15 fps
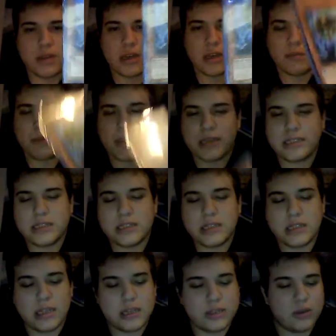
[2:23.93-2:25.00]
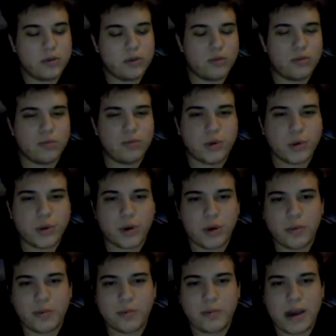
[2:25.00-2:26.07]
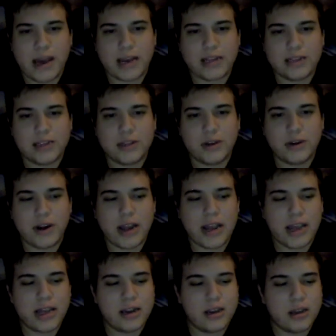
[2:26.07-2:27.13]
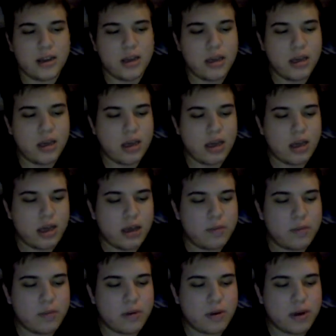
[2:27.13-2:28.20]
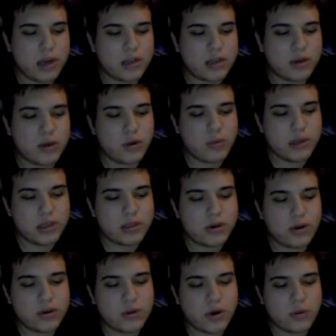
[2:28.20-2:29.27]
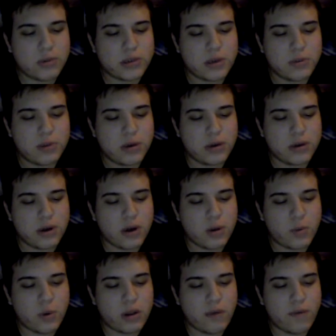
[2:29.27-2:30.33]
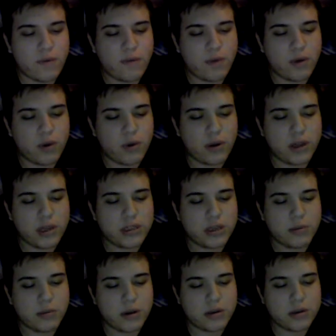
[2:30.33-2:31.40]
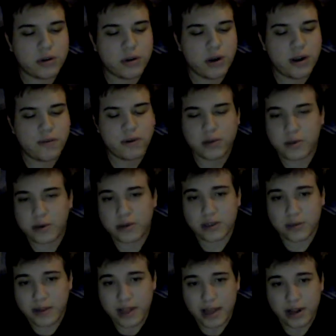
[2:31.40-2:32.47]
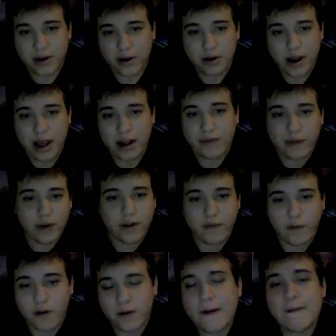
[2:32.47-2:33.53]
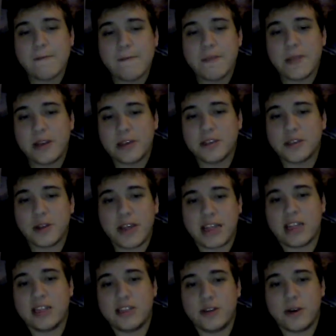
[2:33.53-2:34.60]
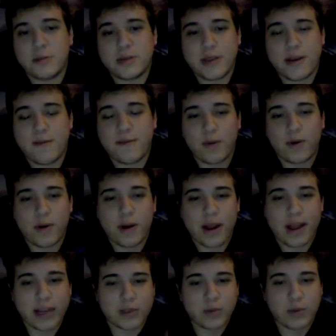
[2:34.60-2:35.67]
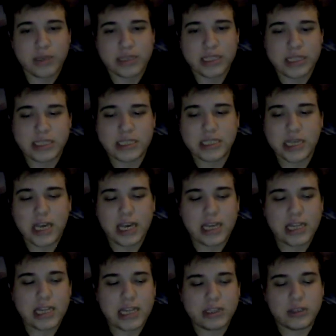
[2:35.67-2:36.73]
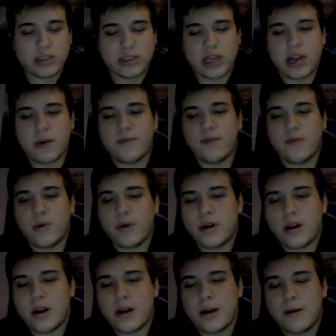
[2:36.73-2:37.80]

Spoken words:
It basically lets you return back to your hand. Actually, no. When this card is normal summoned, you can target one level 4 lower Gishki monster in your graveyard, special summon that card out of your graveyard. So that lets you upset for XYZs. Lets you set up for